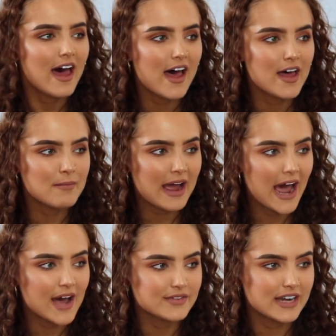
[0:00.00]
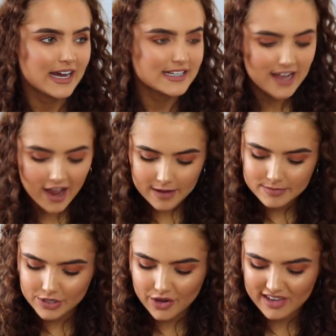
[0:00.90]
I haven't had time
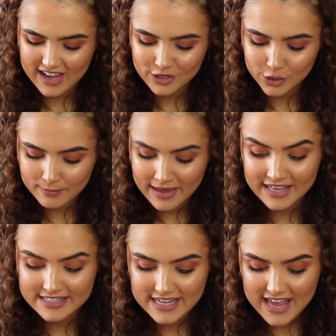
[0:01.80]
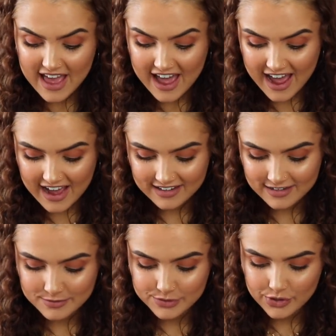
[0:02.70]
to go and get a new mitt, and
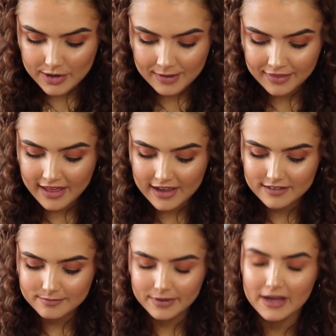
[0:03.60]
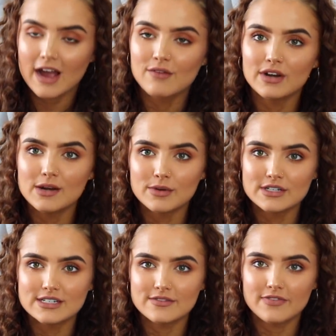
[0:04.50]
I'm sorry about that, but I really
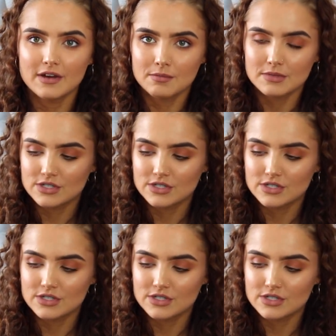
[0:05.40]
wanted to film.